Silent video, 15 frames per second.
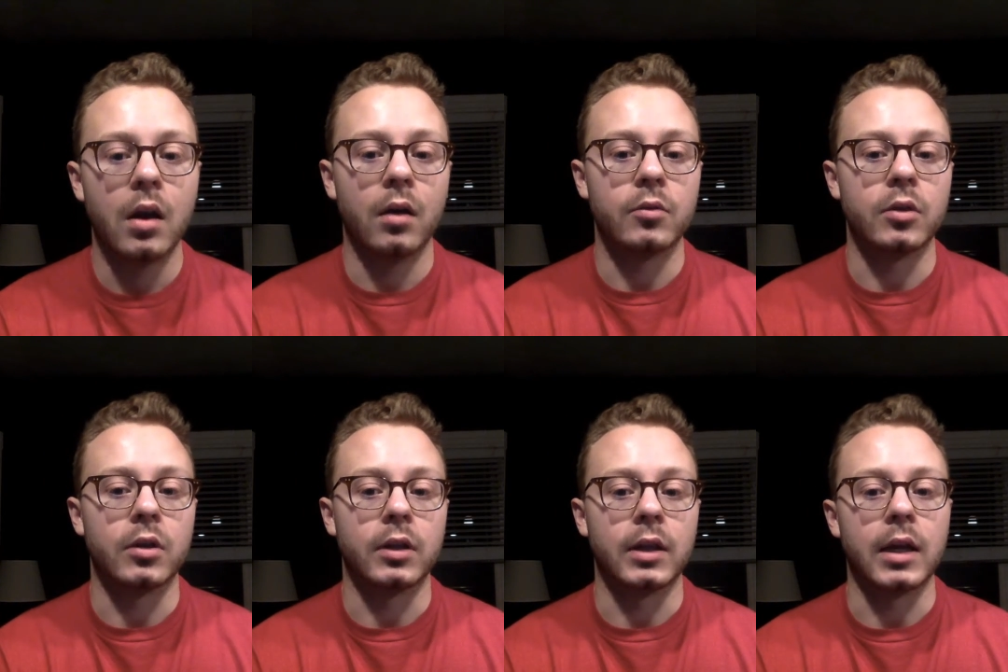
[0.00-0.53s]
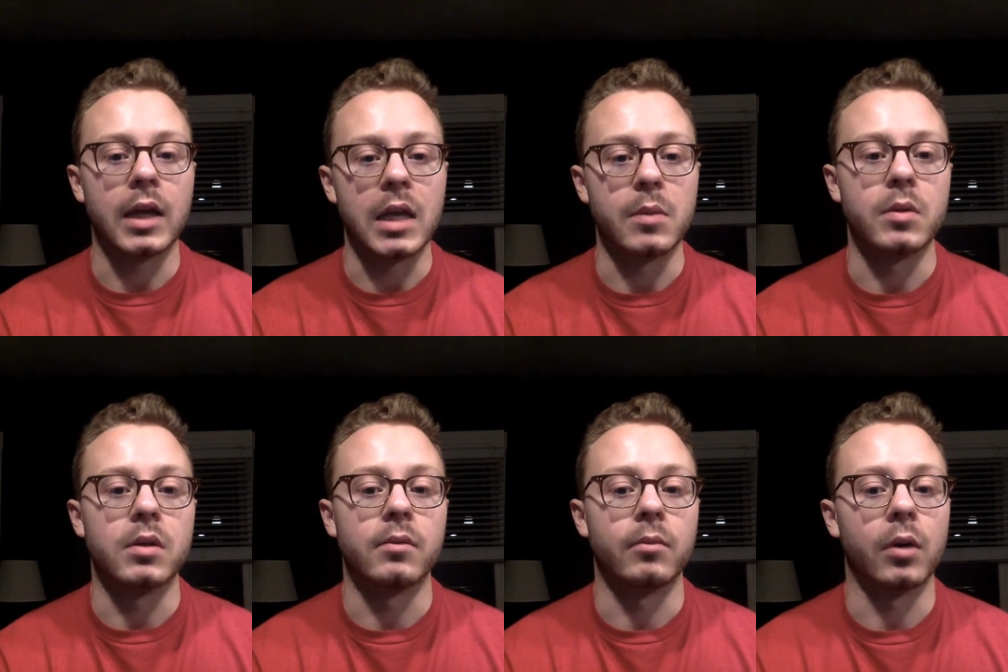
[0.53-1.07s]
So I think that
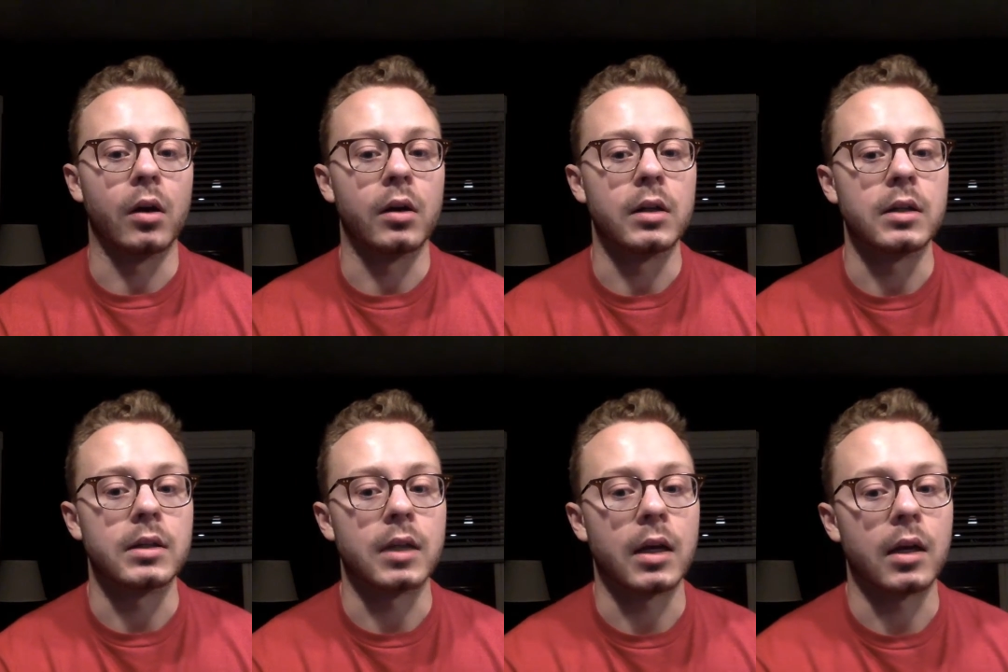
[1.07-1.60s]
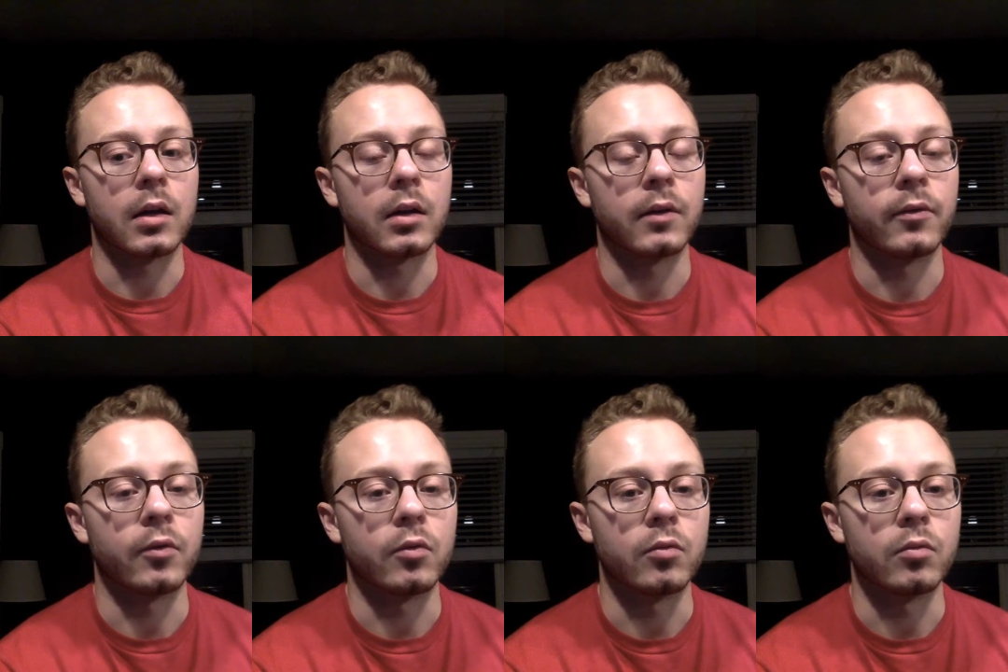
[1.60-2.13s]
Amy embodies that.
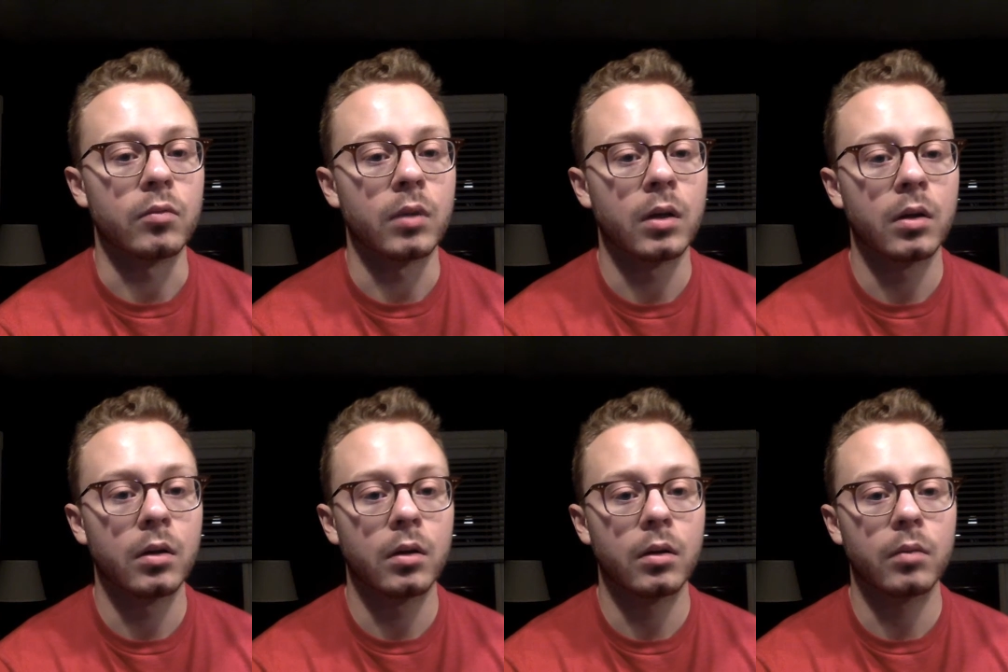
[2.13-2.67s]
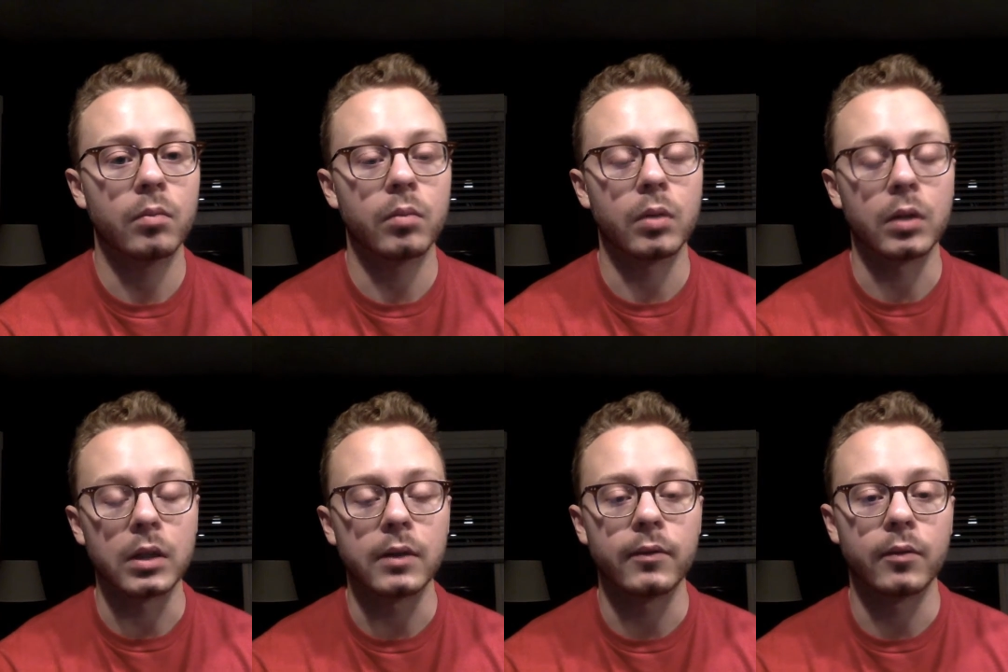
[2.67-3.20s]
If you
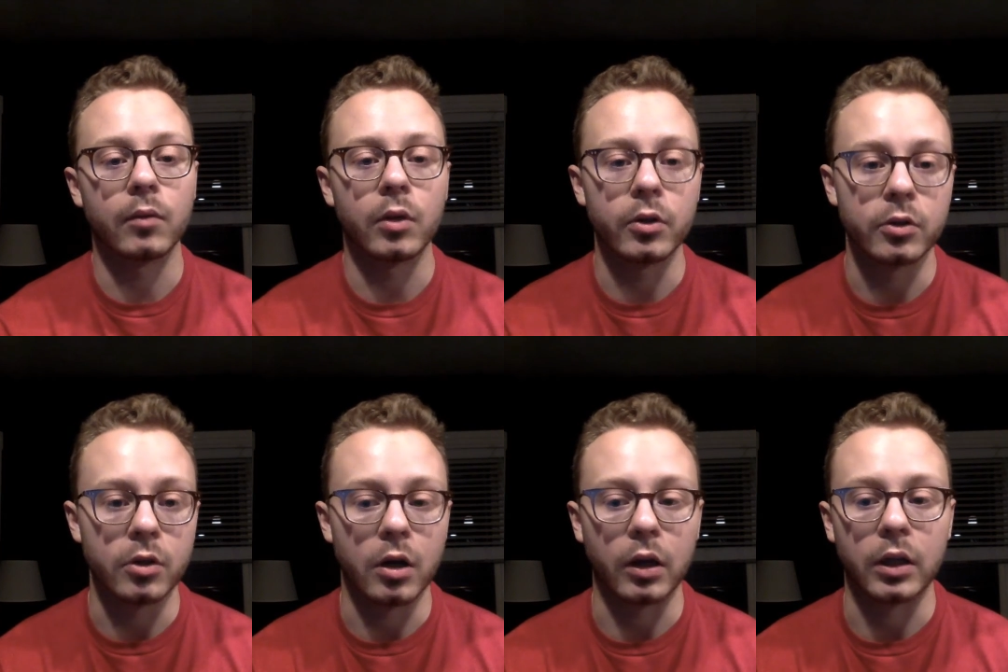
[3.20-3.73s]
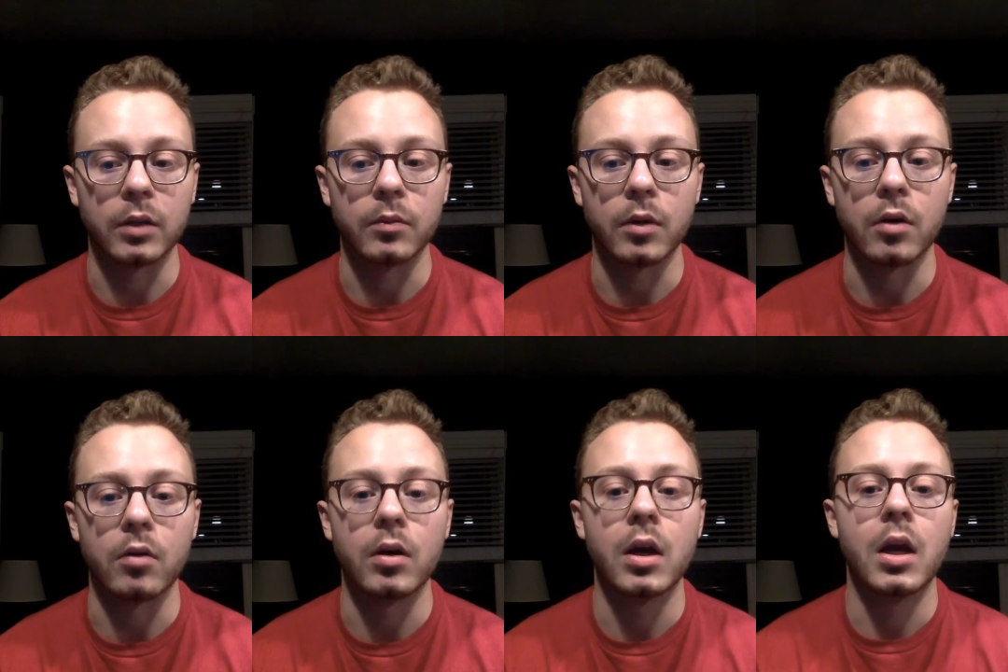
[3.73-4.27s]
believe in what you're talking
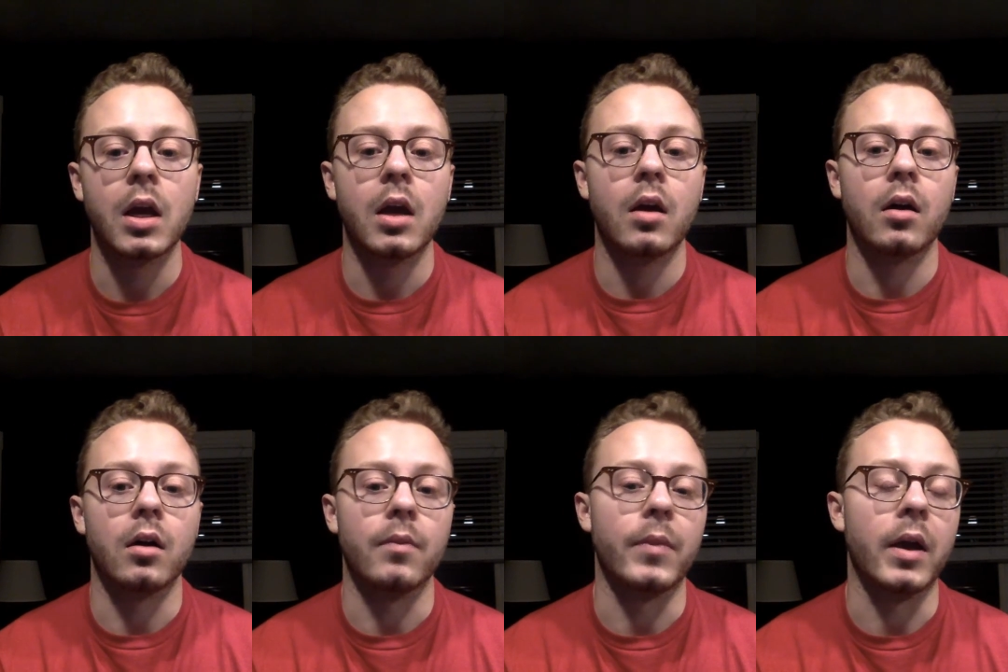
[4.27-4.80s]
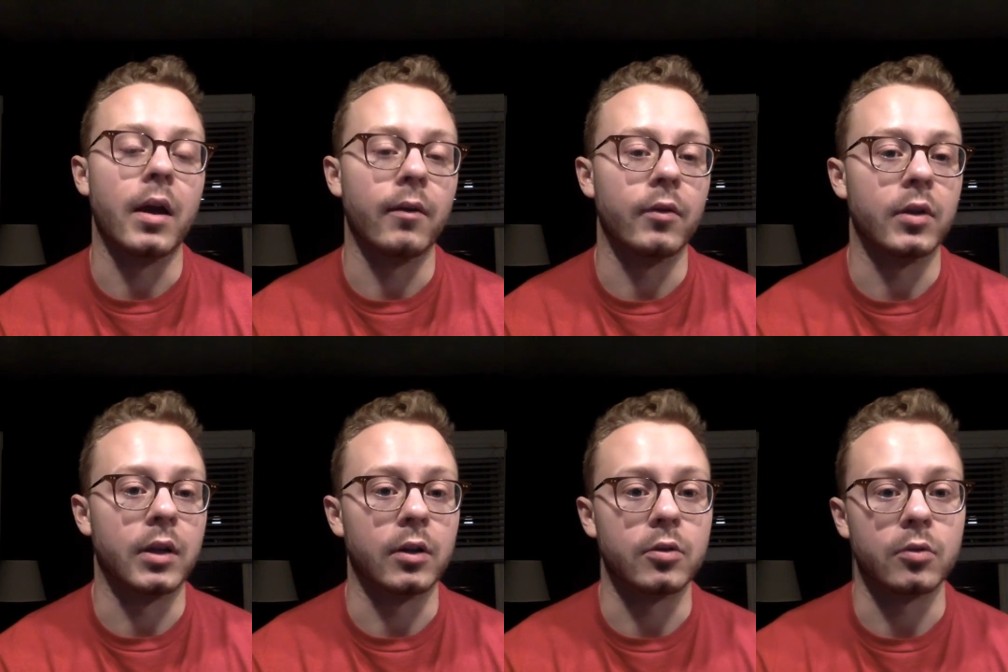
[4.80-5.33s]
about, that
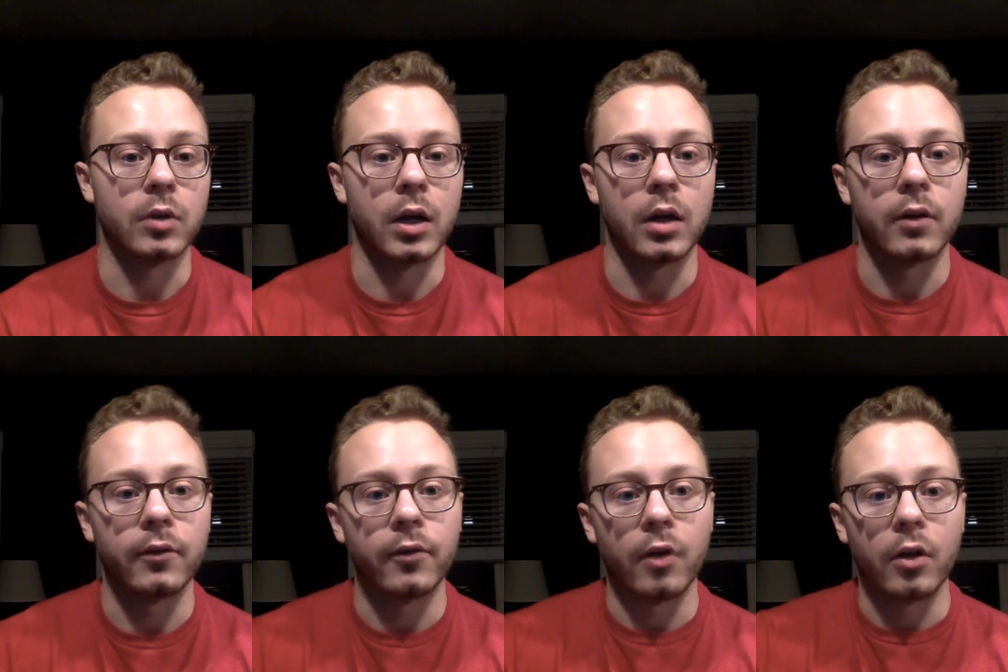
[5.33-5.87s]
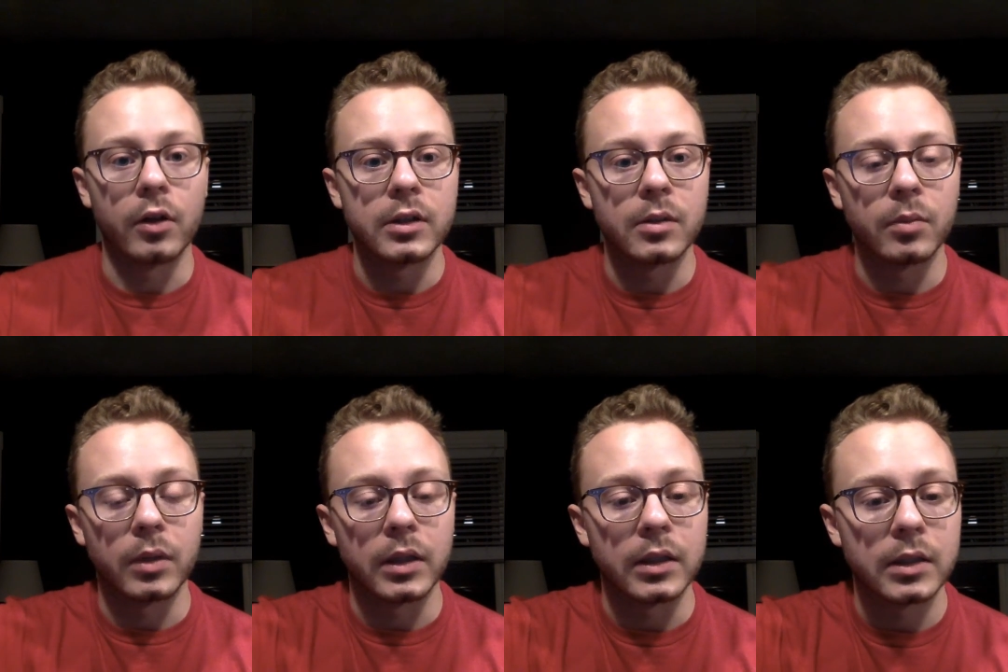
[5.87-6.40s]
everything else will kind of fall into
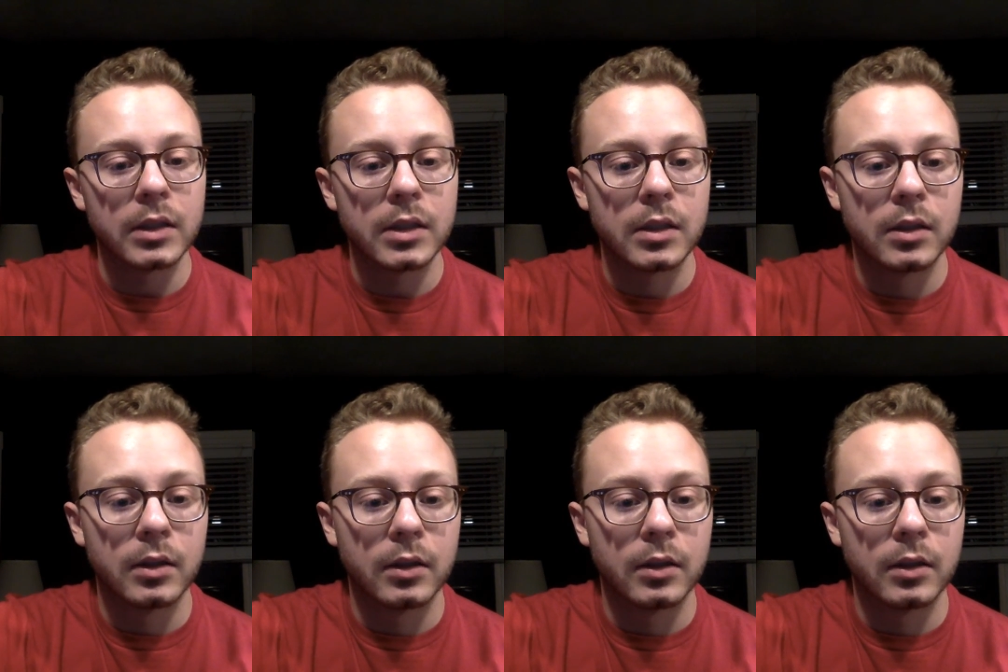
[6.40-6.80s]
place.